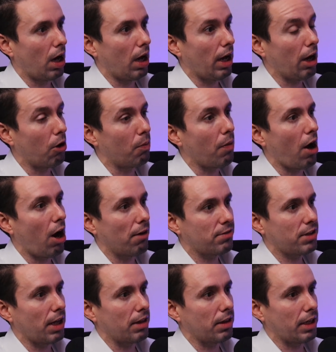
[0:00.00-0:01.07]
help
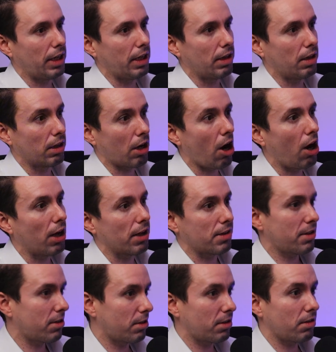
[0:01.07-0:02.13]
offset the
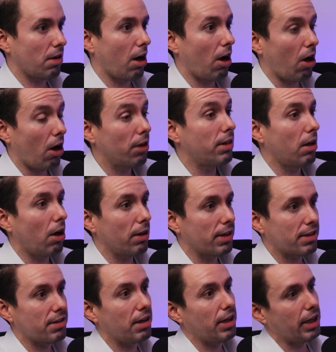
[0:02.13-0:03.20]
costs on the
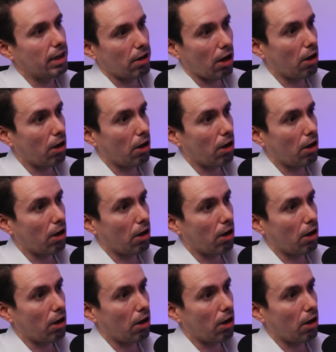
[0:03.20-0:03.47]
city and